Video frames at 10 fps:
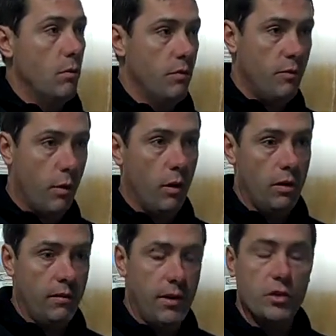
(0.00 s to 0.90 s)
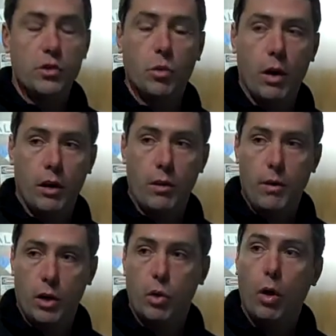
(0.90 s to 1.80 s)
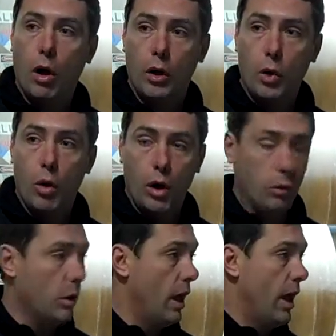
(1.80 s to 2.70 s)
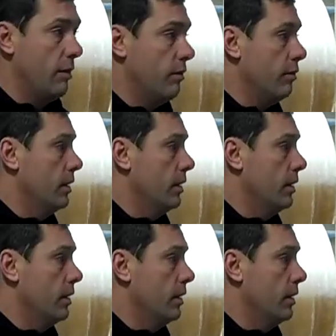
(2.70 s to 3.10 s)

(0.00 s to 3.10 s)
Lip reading: before the finished water, the better quality water we'll have.